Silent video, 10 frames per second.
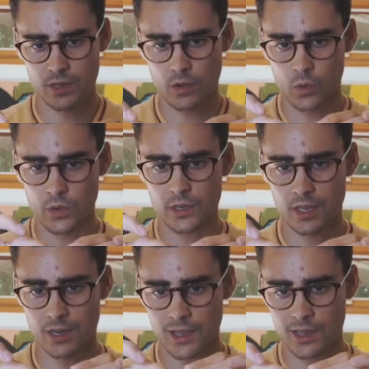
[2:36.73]
the coin
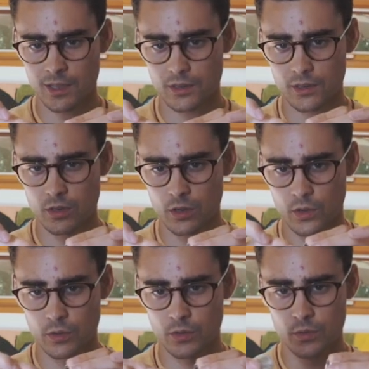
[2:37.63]
cannot
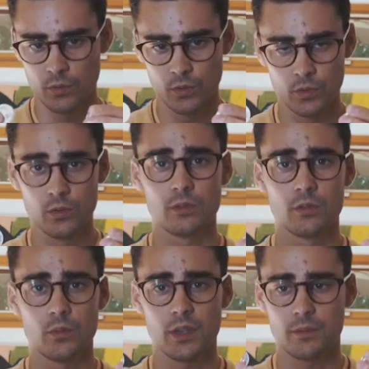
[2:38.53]
go through
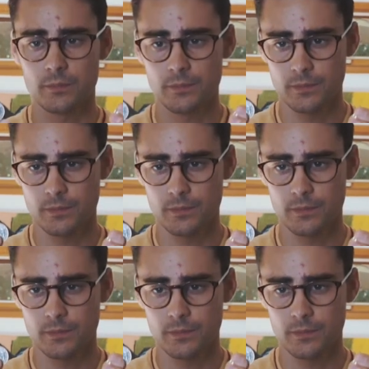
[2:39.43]
the ring.